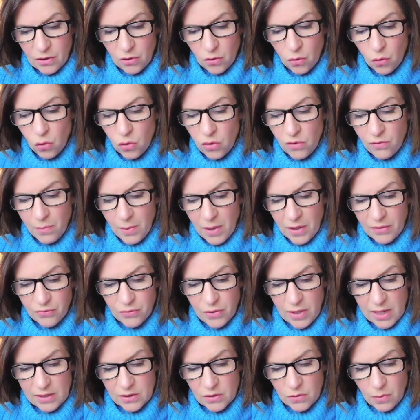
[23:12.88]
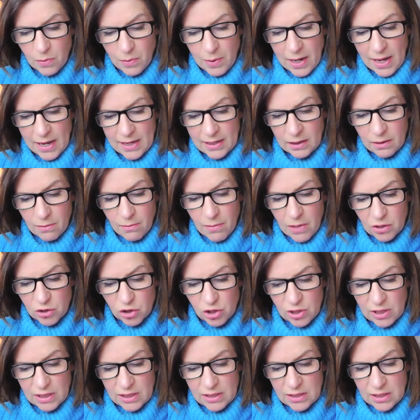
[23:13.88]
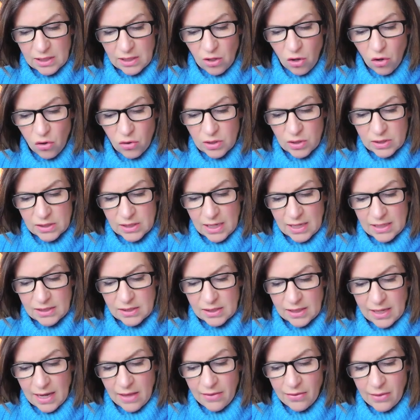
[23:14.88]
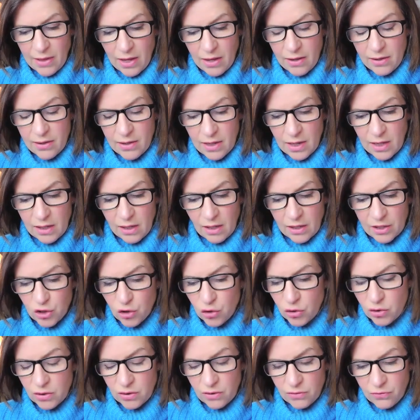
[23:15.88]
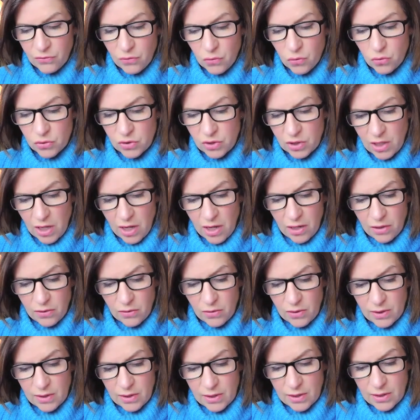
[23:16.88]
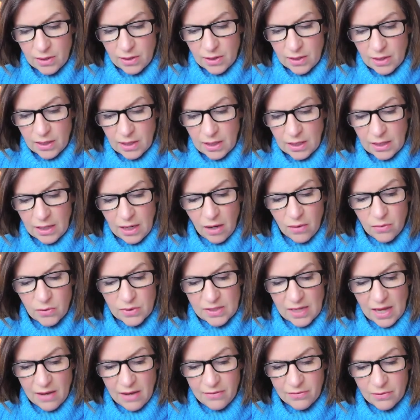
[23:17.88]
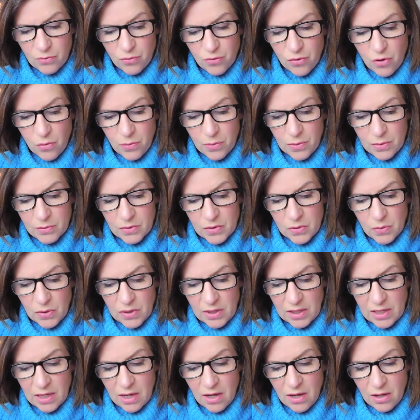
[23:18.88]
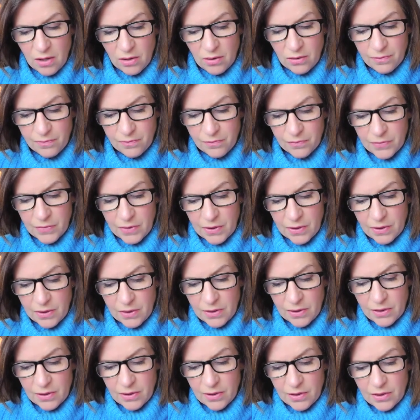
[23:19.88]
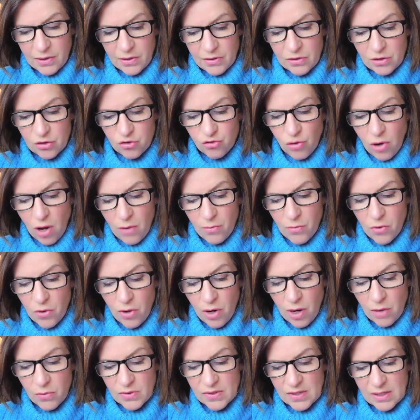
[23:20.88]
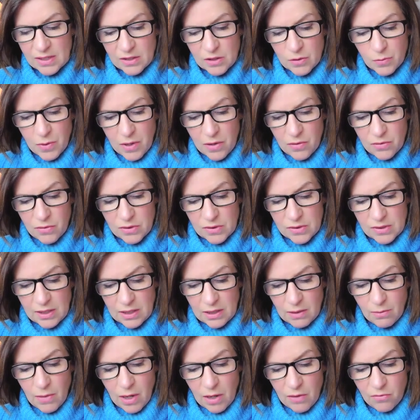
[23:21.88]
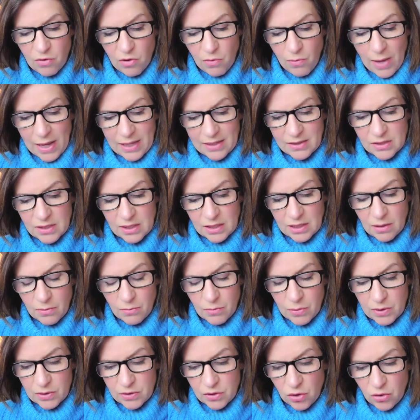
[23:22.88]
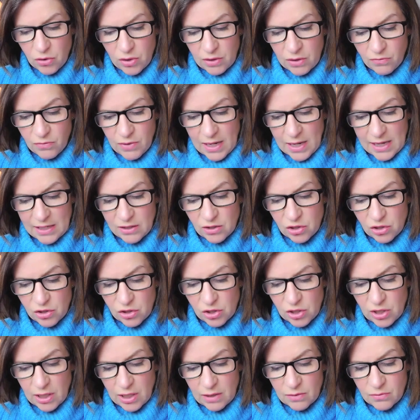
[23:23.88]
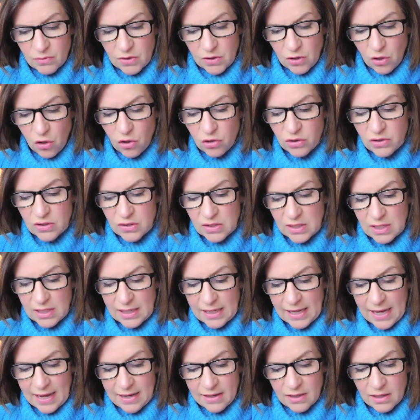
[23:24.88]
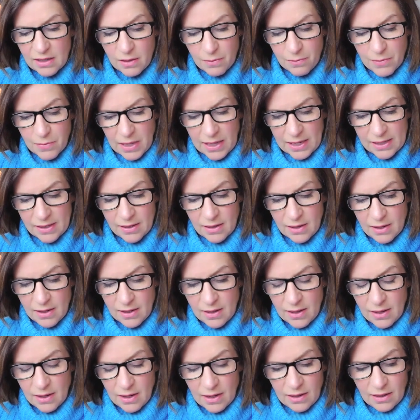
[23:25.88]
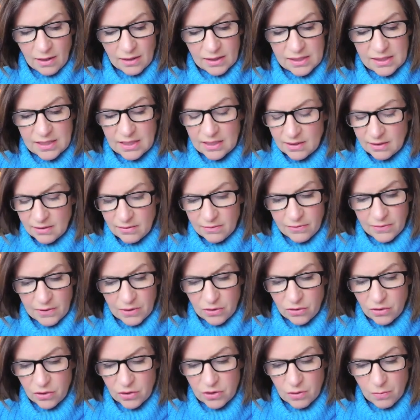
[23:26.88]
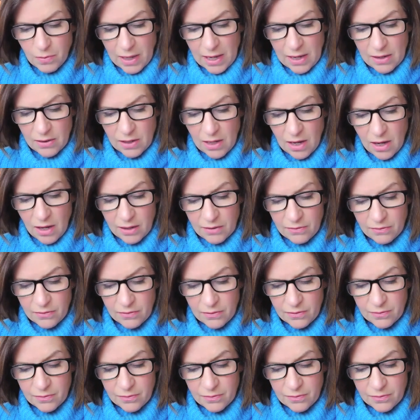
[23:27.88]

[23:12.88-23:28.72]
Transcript: All of my friends were planning a much-needed holiday together, and I couldn't afford to go, and I was having problems with a girl. The drama I was experiencing in my romantic and platonic relationships constantly angered me, and I didn't feel good about life.